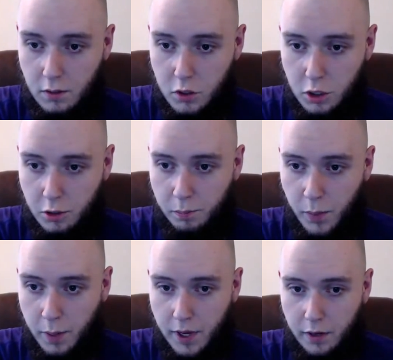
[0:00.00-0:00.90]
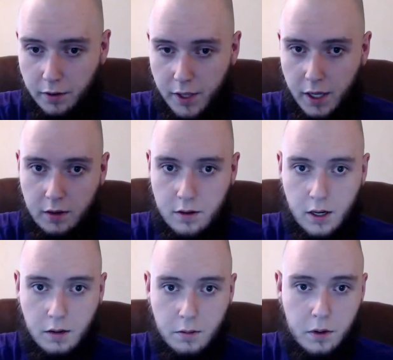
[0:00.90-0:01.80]
So my bad on that to
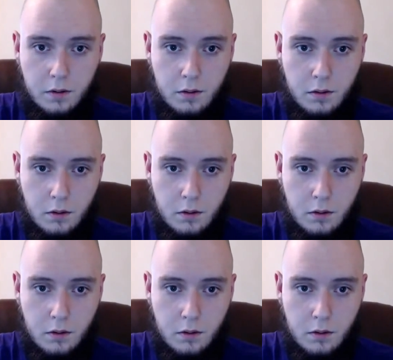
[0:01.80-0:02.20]
everyone.